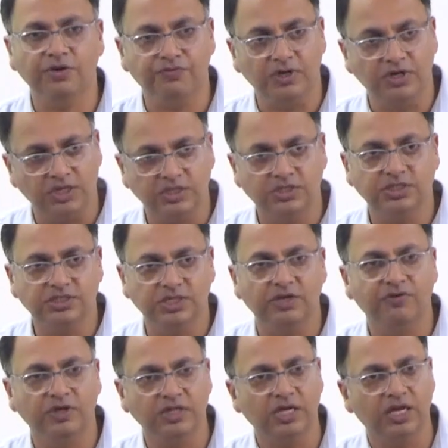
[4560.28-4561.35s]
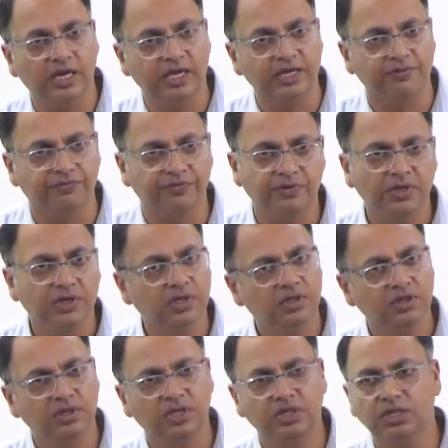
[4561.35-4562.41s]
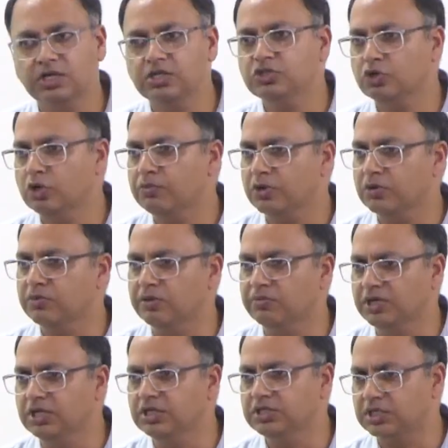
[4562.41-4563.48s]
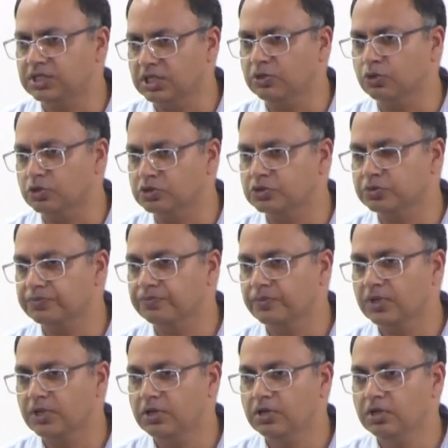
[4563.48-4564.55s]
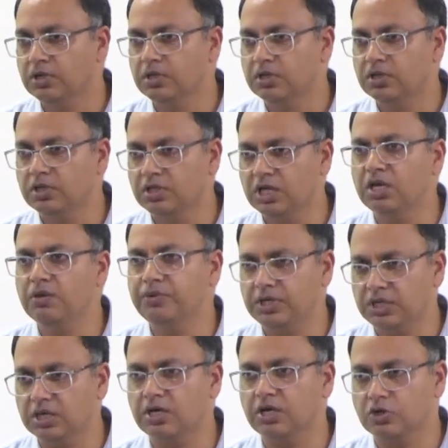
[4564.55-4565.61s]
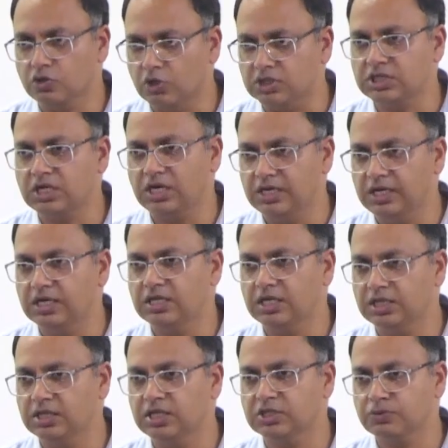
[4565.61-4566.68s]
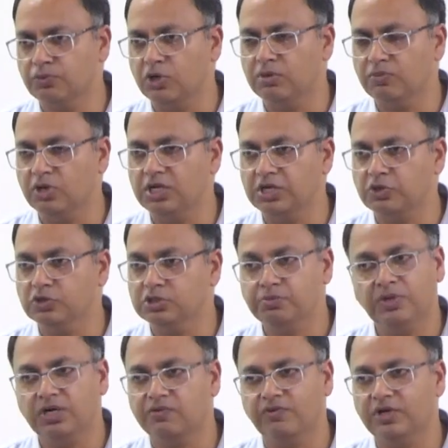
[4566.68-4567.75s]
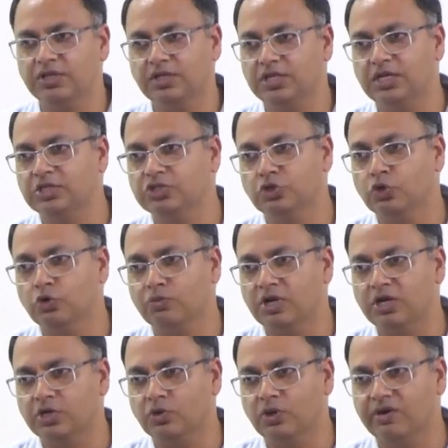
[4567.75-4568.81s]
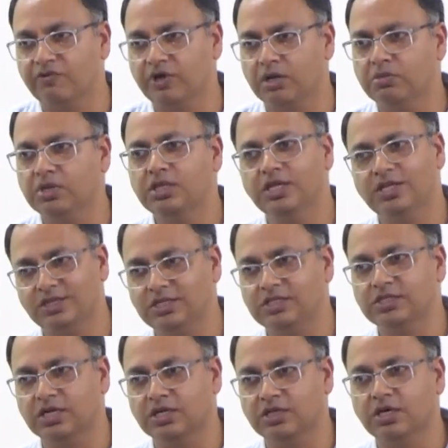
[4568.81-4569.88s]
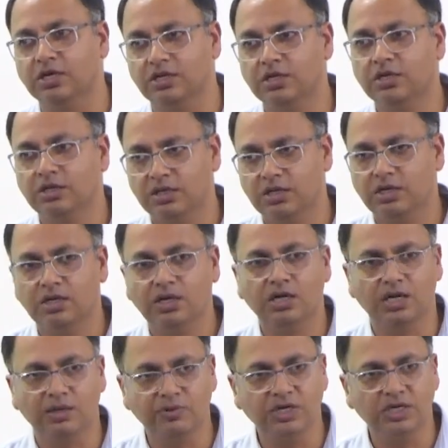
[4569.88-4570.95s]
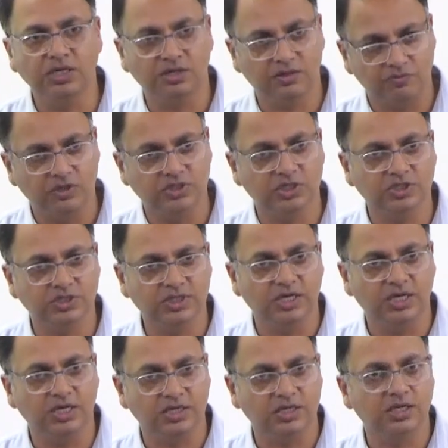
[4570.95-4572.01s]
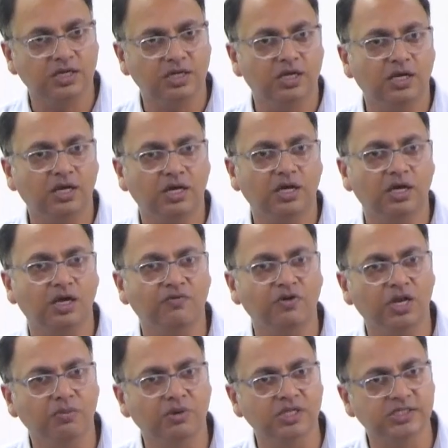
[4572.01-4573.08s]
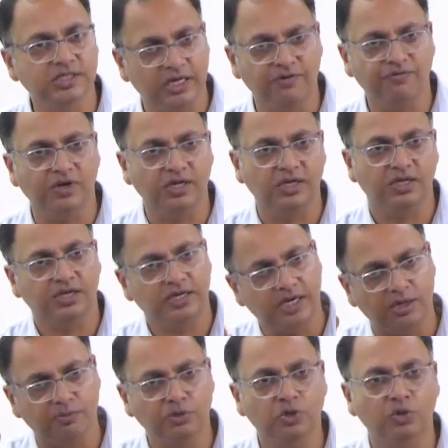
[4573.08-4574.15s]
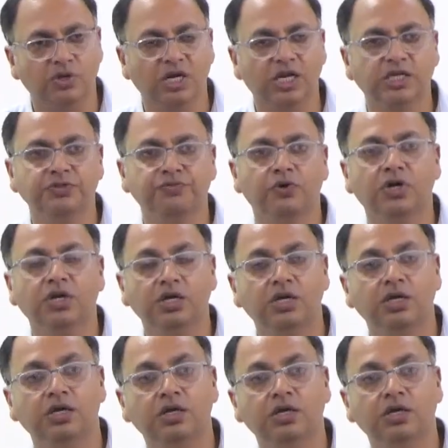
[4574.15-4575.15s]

if it is saving the life. Then there is no problem in injecting also. They will be costlier than the small molecules, but when there is no molecule available, then these are the remedy which is there available safely, can be utilized for